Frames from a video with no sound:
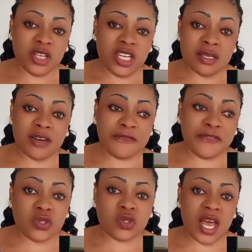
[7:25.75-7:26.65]
He
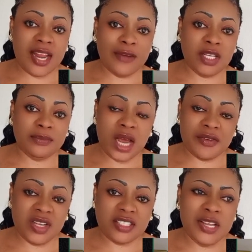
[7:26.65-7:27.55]
refused to allow them
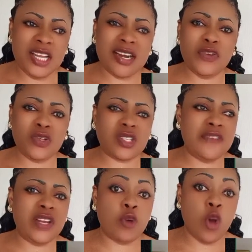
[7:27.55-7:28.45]
arrest him. He refused to
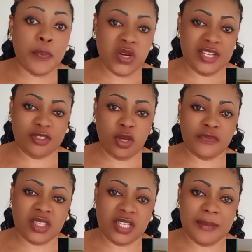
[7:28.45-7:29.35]
even open his door
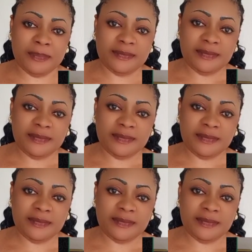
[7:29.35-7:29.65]
for them.